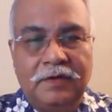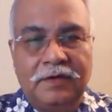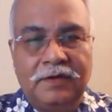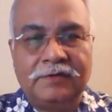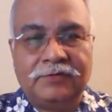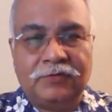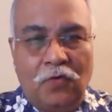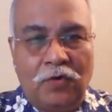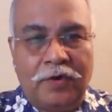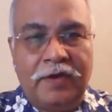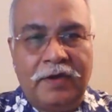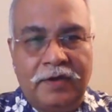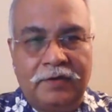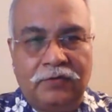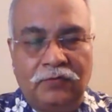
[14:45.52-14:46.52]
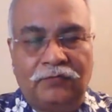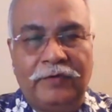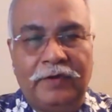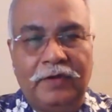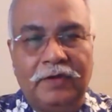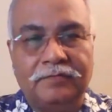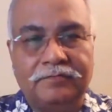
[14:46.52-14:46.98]
it is okay to
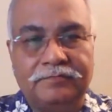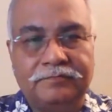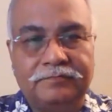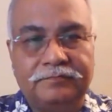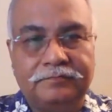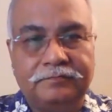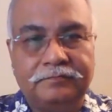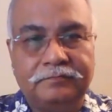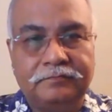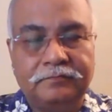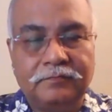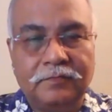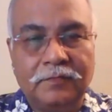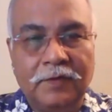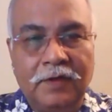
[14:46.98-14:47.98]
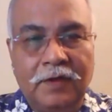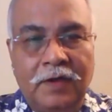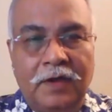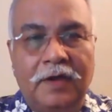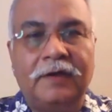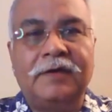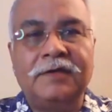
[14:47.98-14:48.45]
fail.
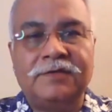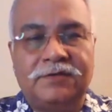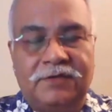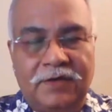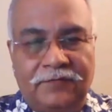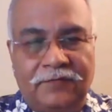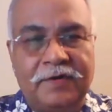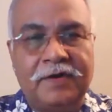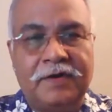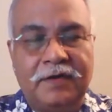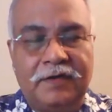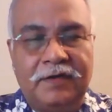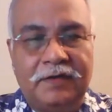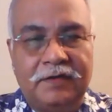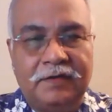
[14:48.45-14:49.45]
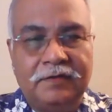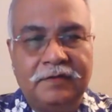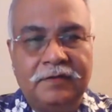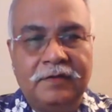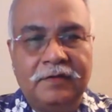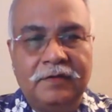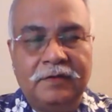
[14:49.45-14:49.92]
It is definitely
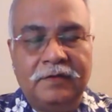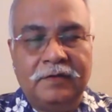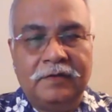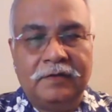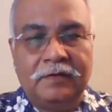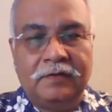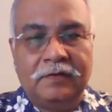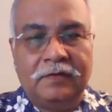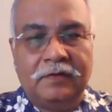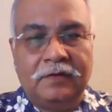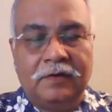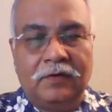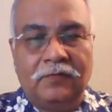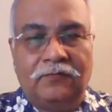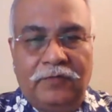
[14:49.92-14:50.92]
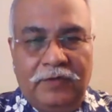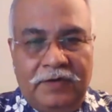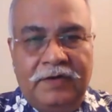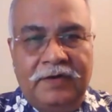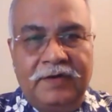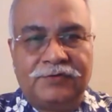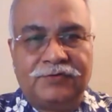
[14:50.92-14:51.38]

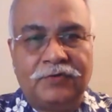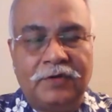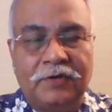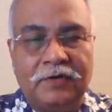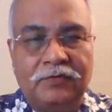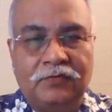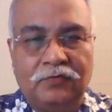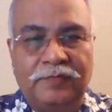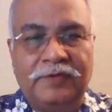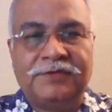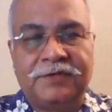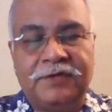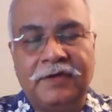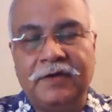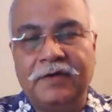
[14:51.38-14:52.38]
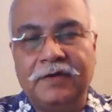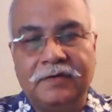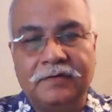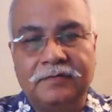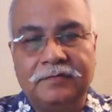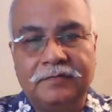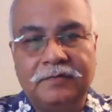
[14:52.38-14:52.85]
very natural to be
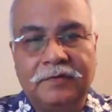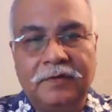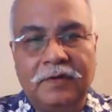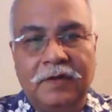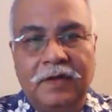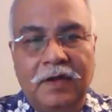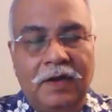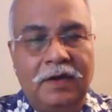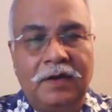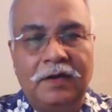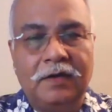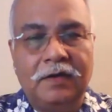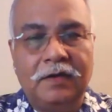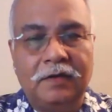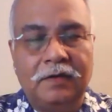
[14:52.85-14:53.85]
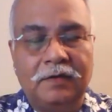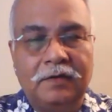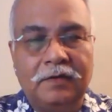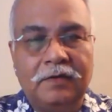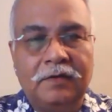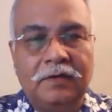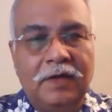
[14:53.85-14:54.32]
scared, and
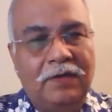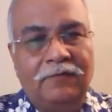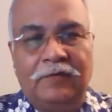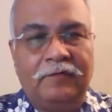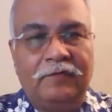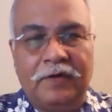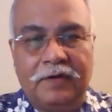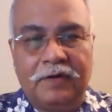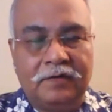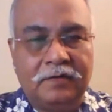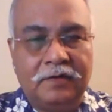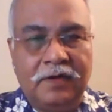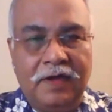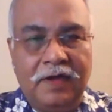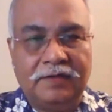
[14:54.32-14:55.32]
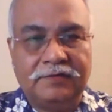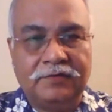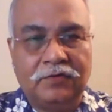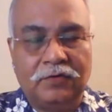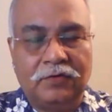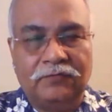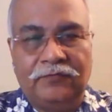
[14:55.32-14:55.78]
everyone has
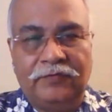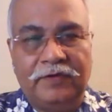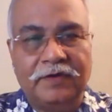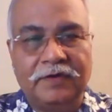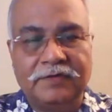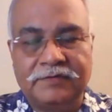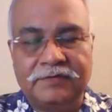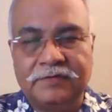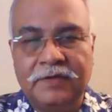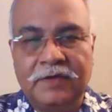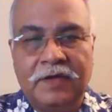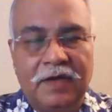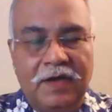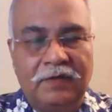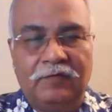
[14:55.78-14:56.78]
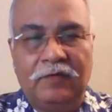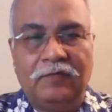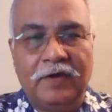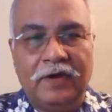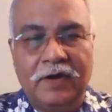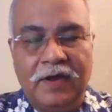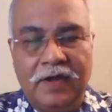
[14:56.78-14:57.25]
fears.
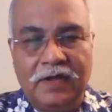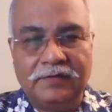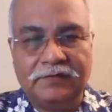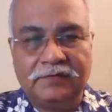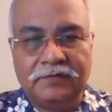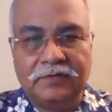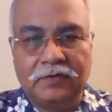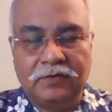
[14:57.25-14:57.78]
Everyone has